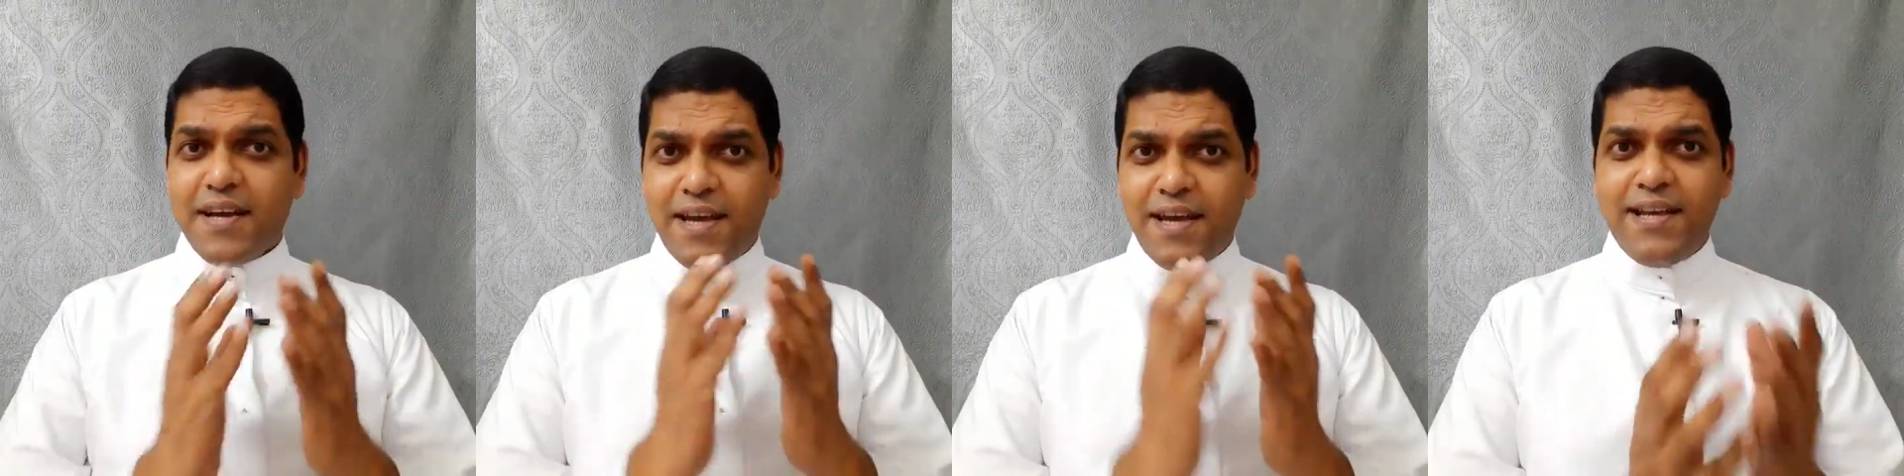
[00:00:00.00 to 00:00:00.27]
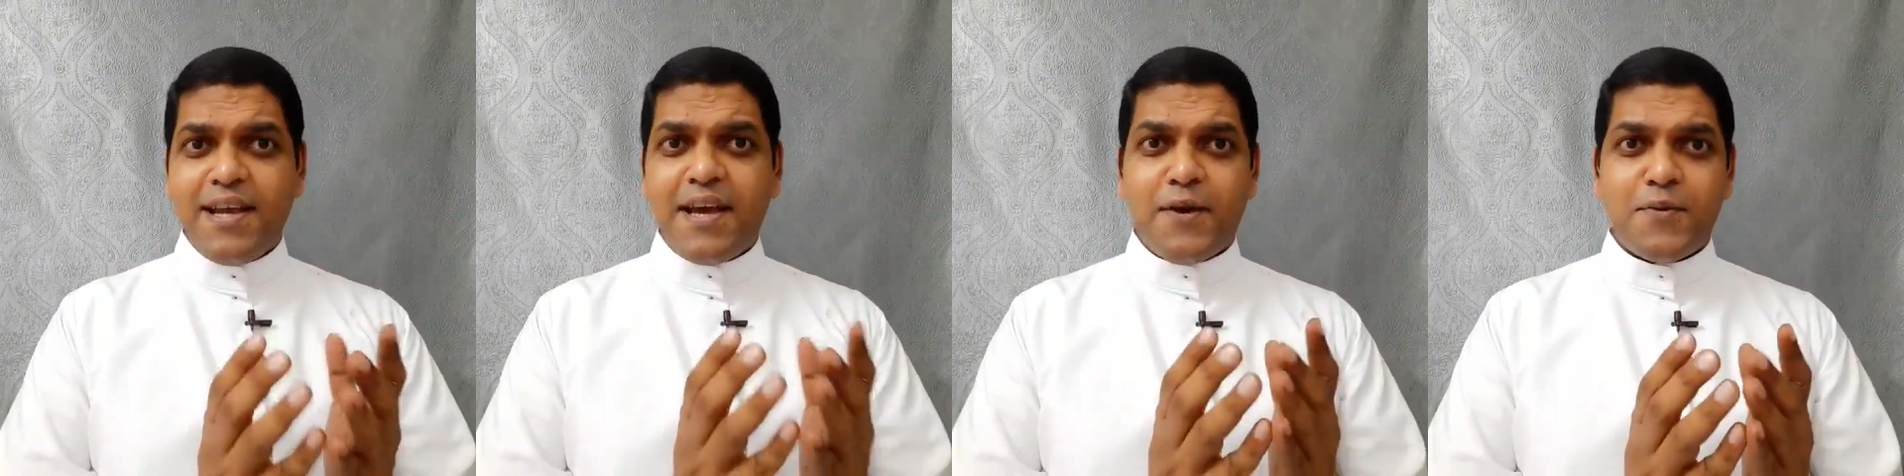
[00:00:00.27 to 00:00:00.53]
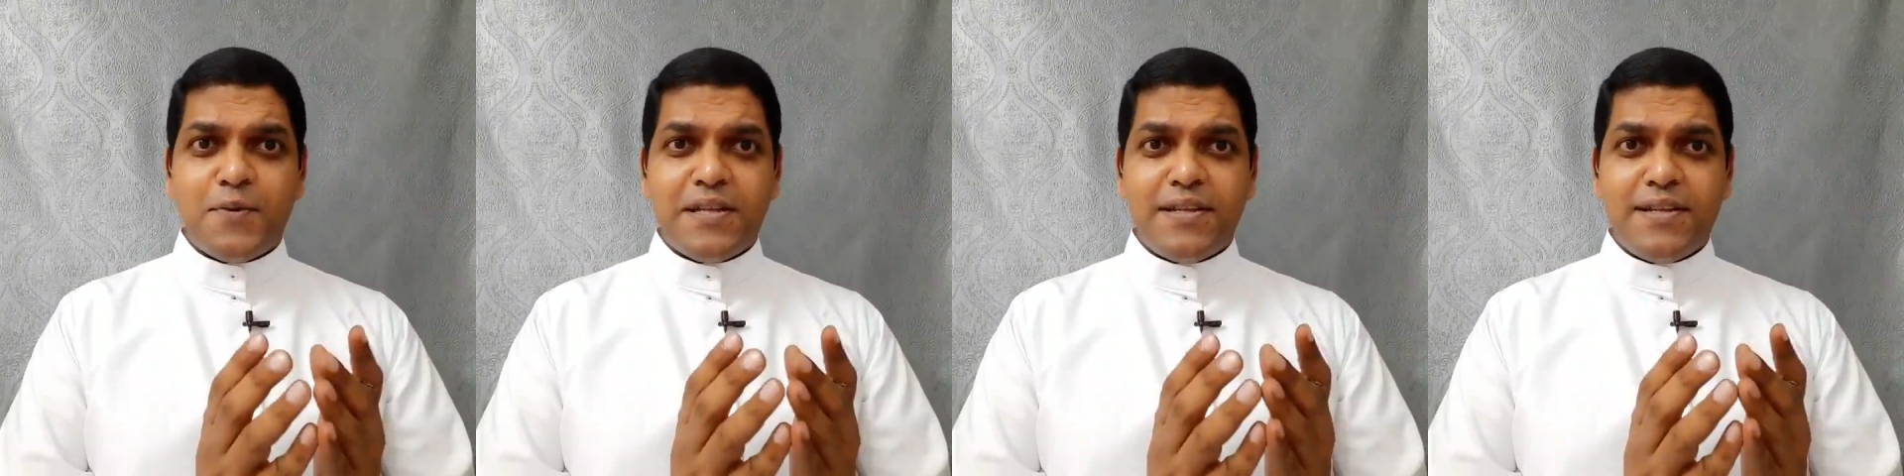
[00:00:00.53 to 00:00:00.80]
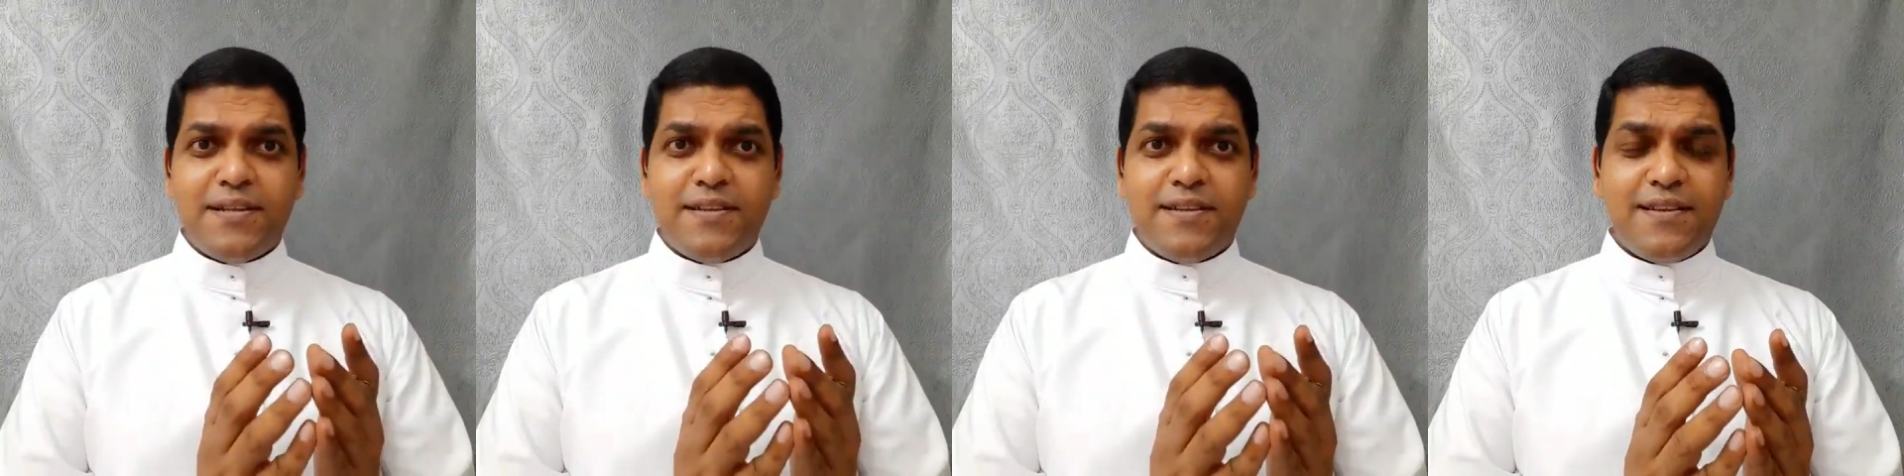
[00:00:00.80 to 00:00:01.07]
in
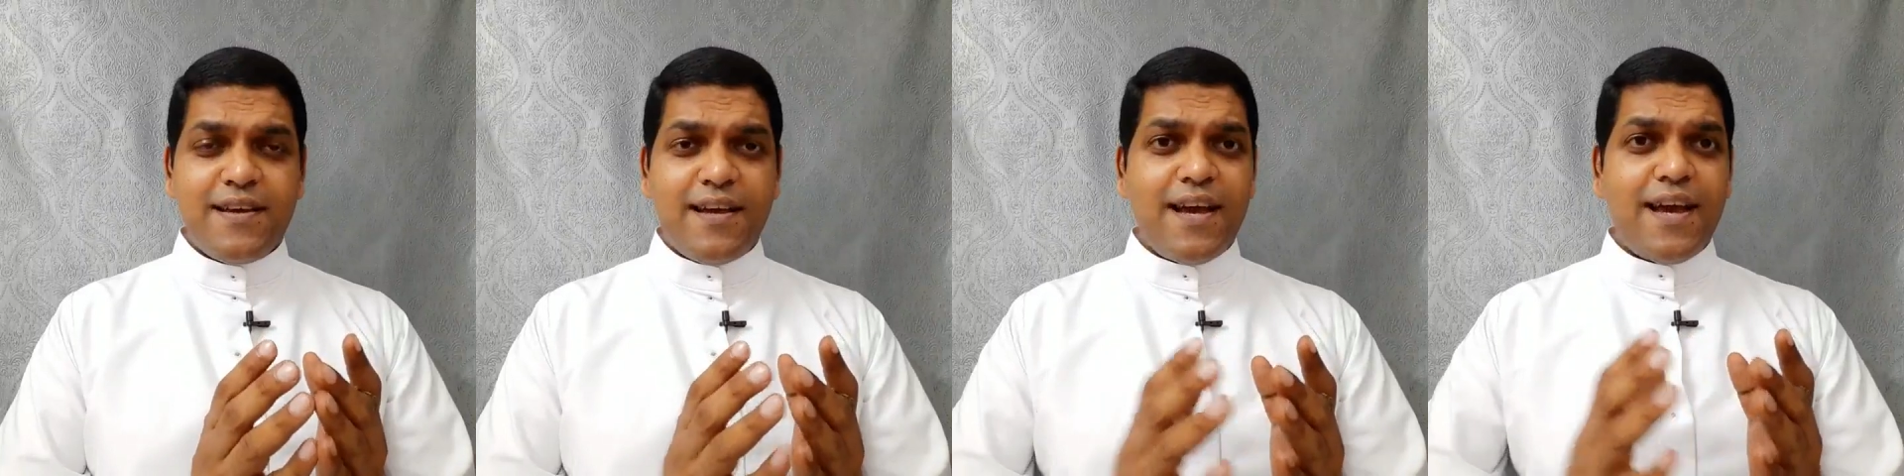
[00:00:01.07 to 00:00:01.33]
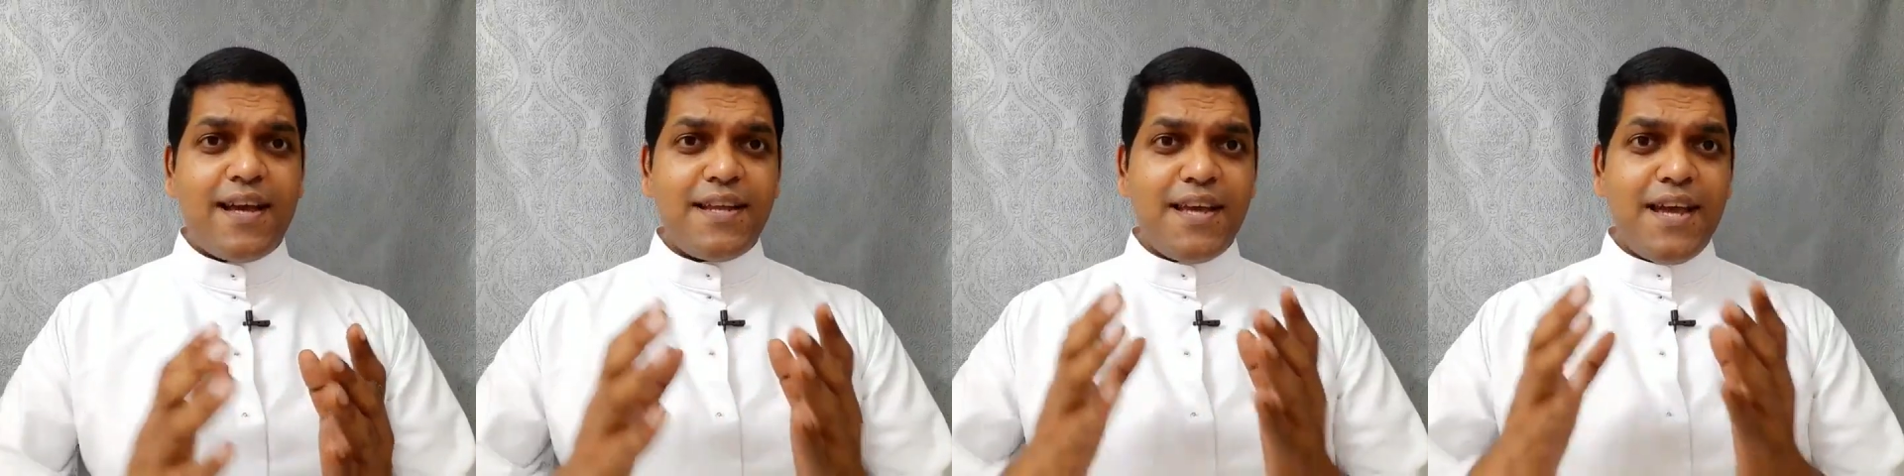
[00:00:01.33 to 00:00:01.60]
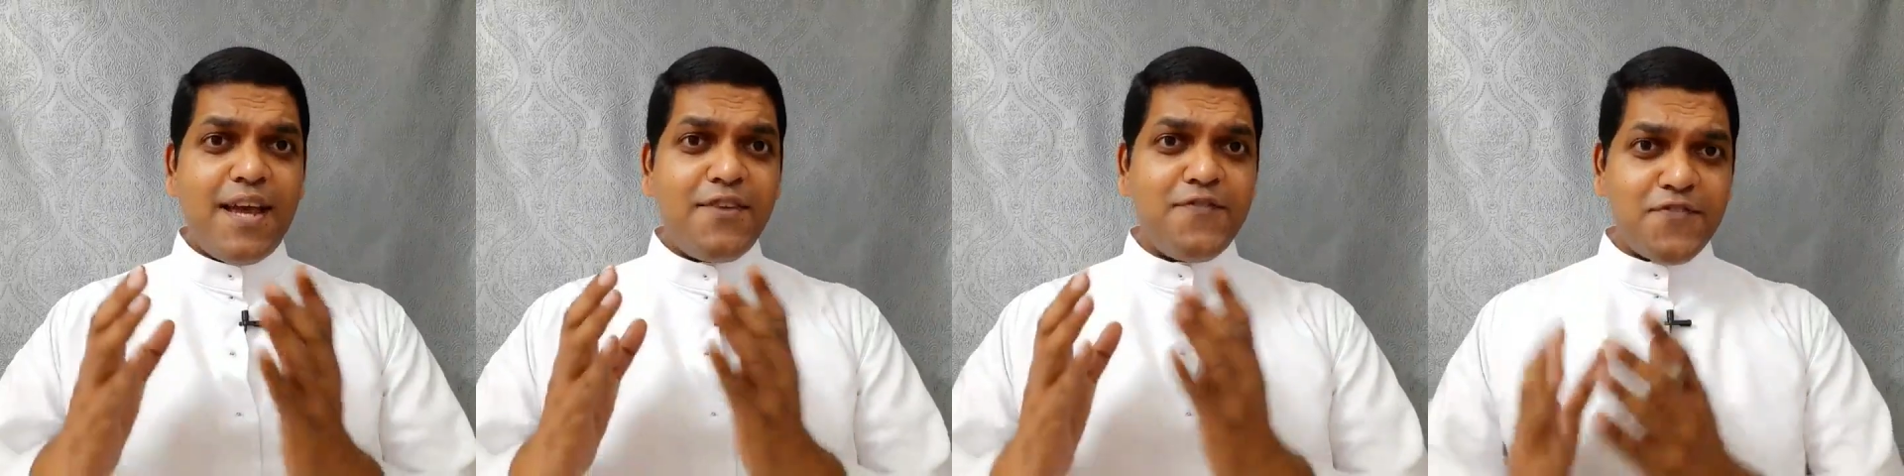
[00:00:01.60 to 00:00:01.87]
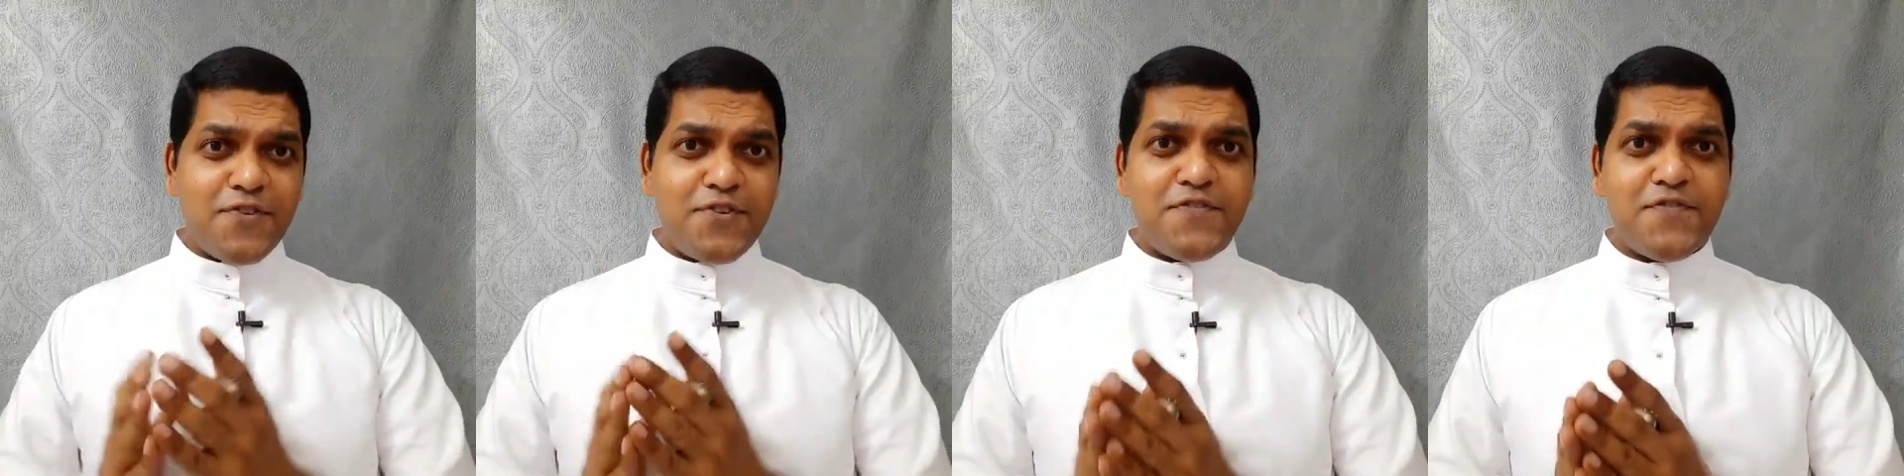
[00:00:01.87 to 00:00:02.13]
heaven and in
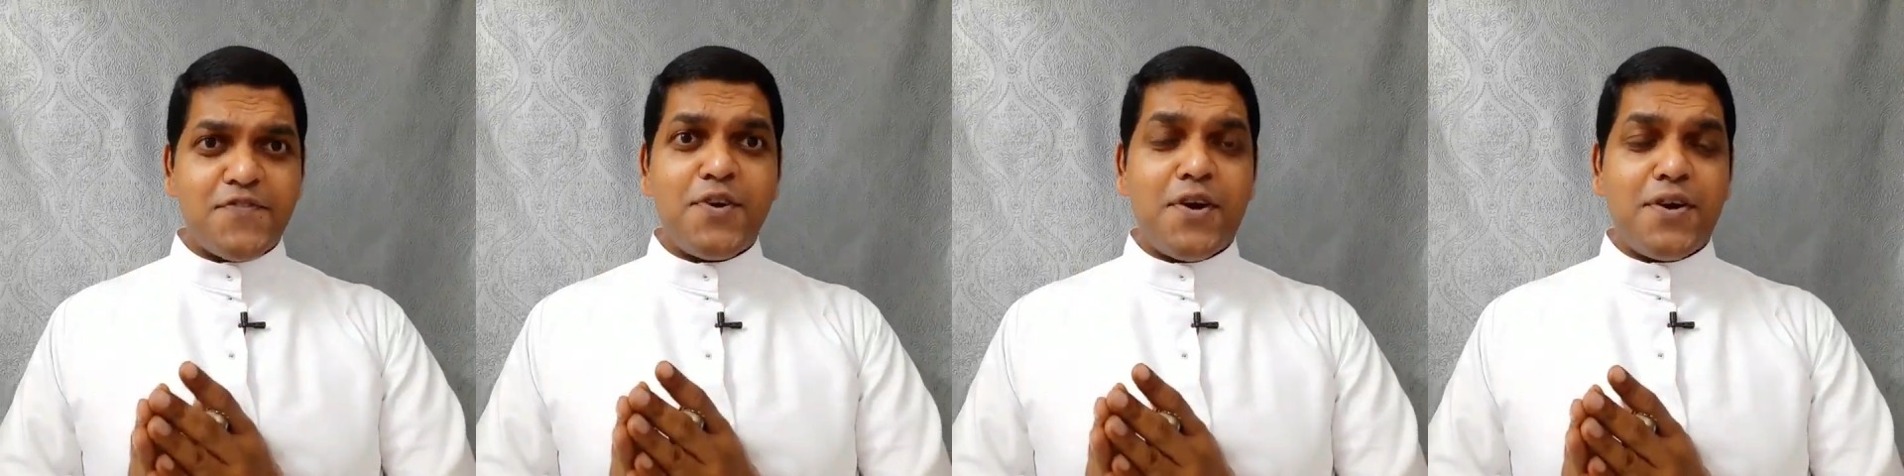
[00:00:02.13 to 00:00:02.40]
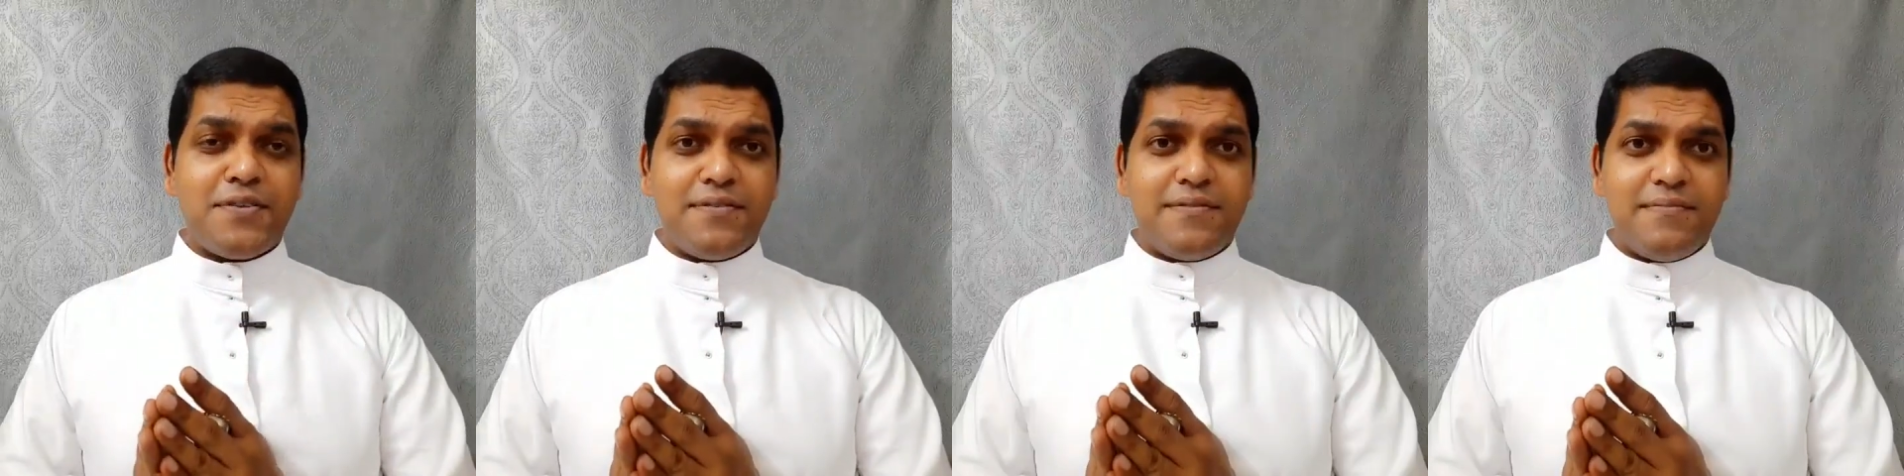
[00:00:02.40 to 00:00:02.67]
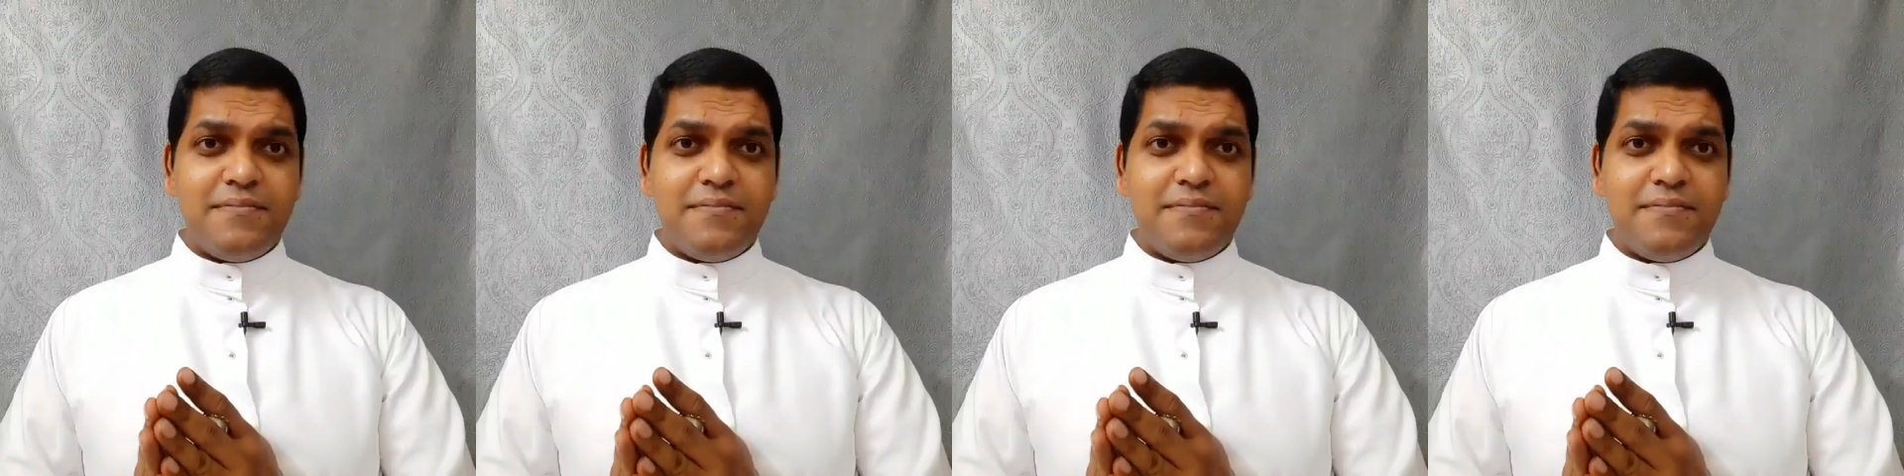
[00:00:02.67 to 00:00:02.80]
front of God?